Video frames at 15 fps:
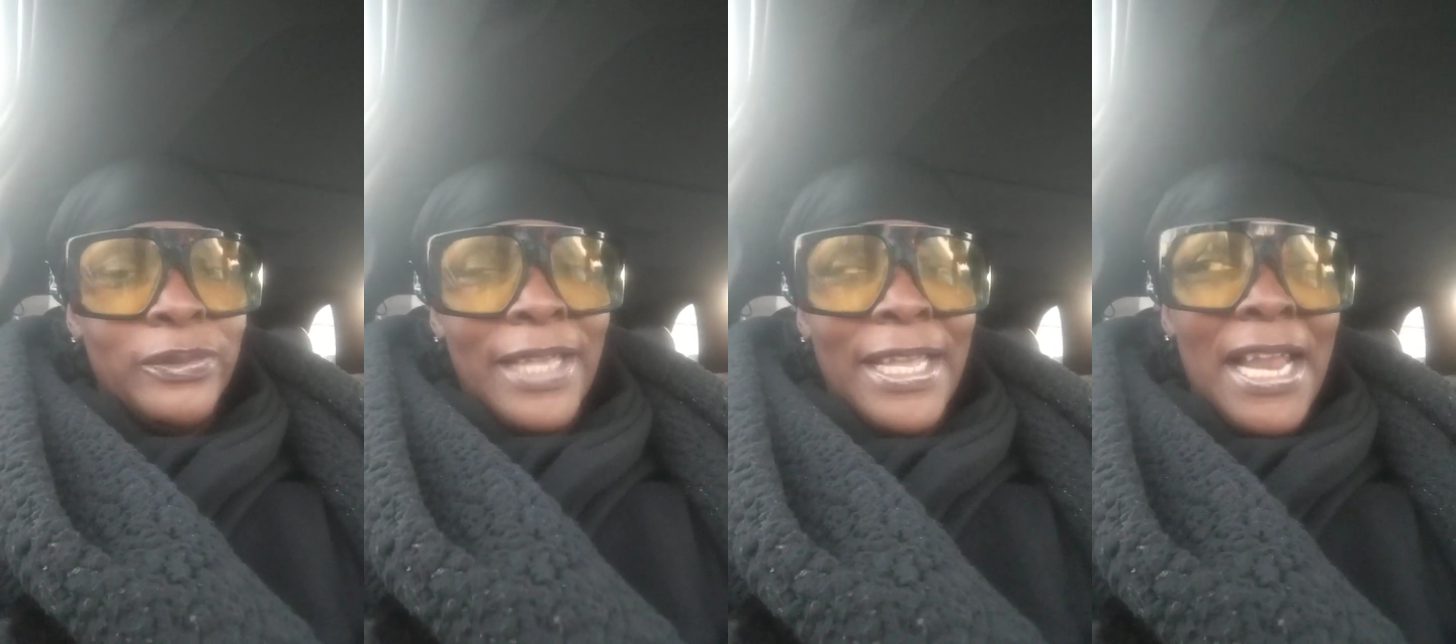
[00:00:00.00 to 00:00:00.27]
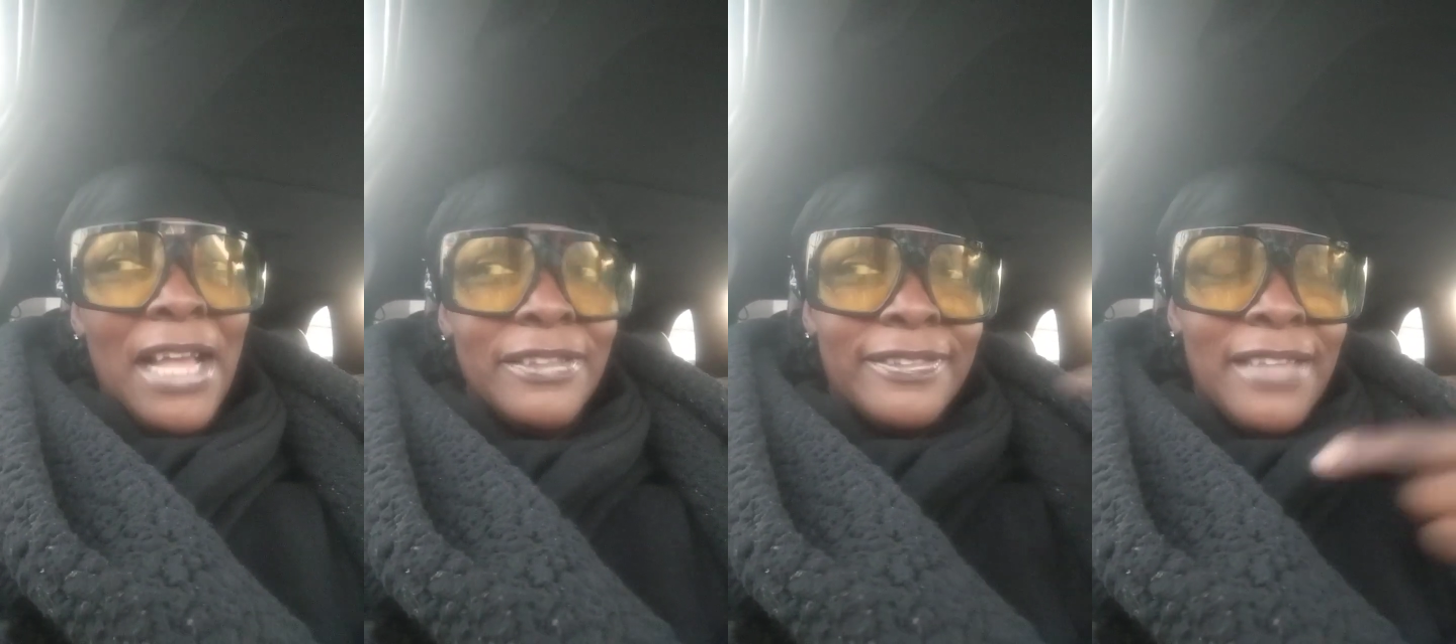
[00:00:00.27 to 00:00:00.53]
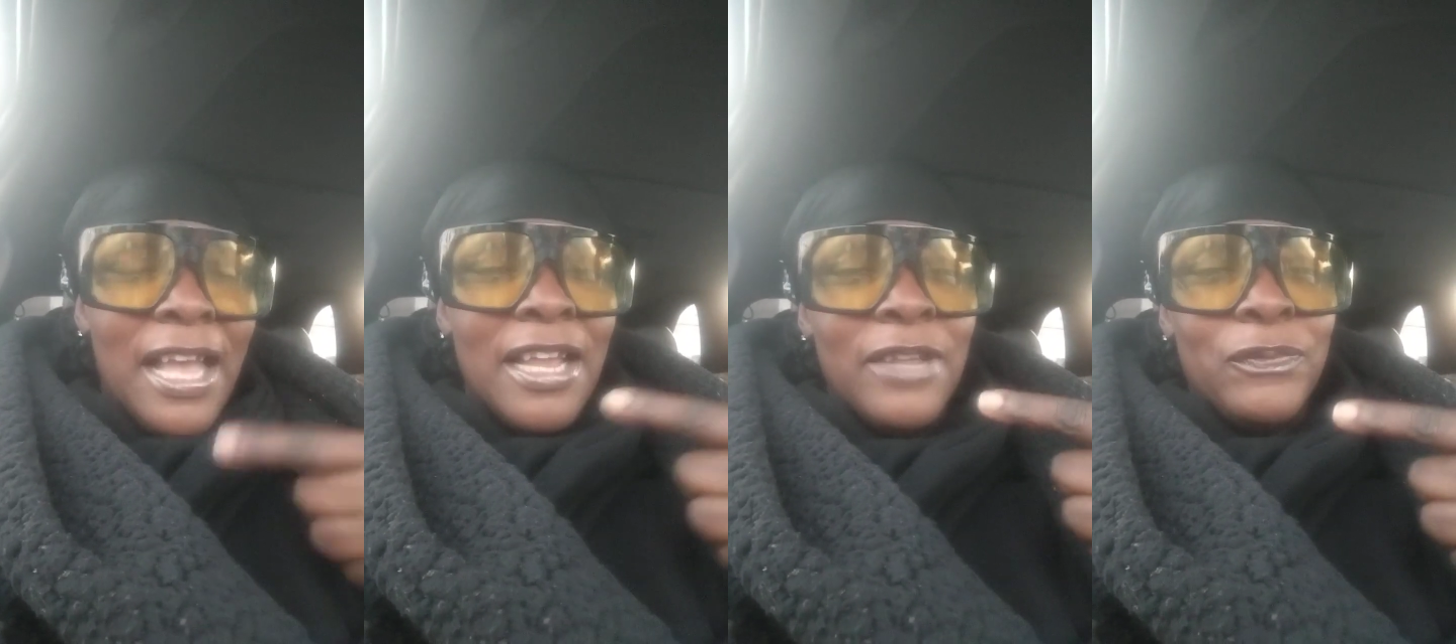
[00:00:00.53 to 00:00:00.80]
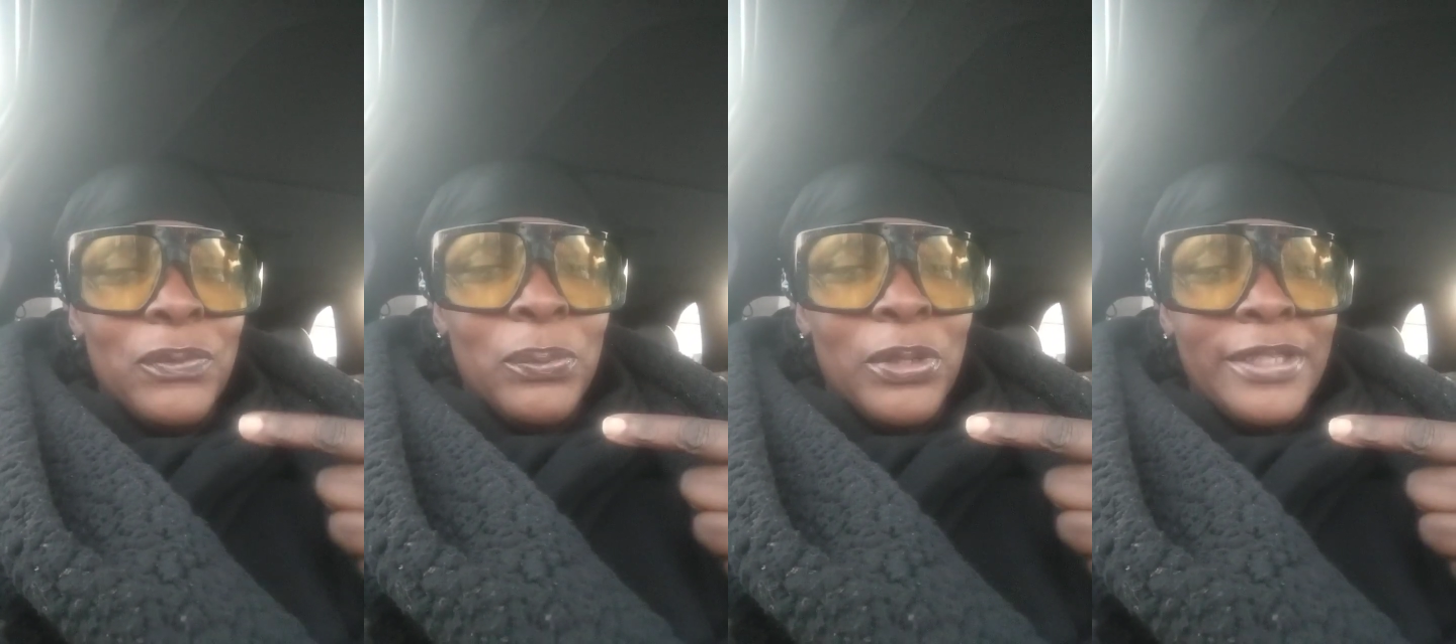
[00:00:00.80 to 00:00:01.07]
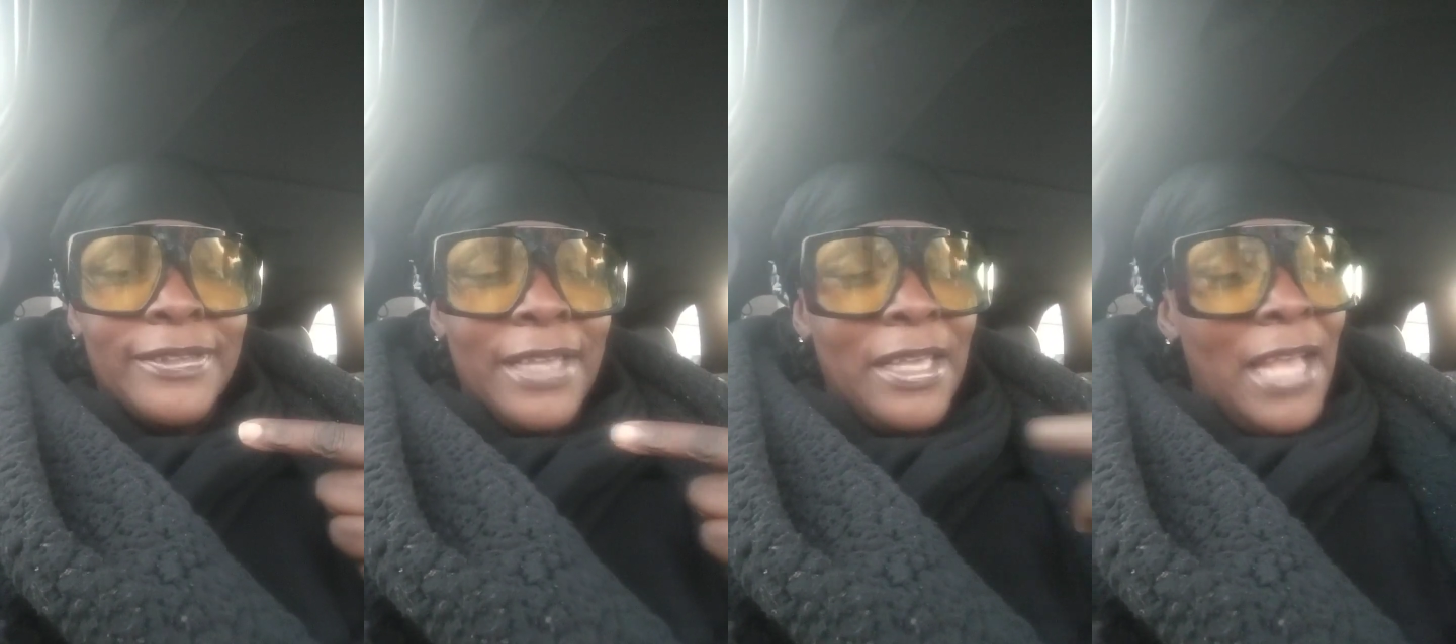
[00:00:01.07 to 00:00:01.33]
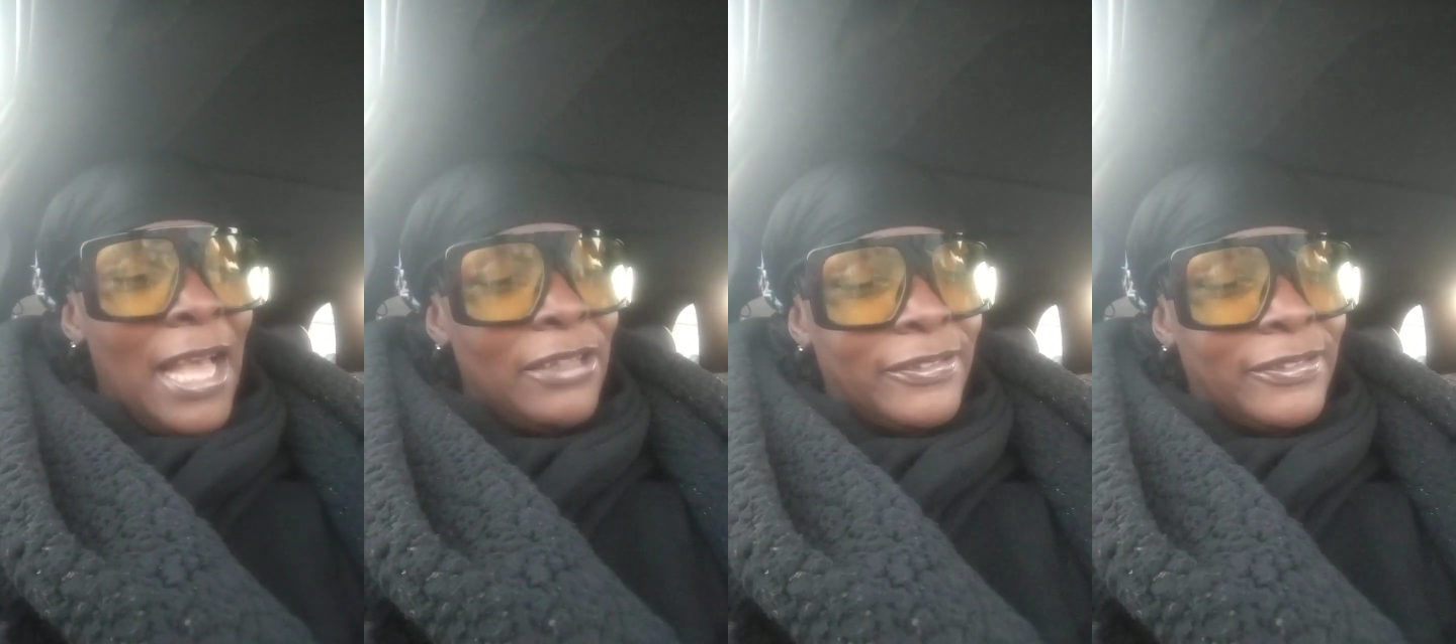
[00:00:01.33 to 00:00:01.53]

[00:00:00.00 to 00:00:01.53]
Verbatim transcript: Date outside if you want to date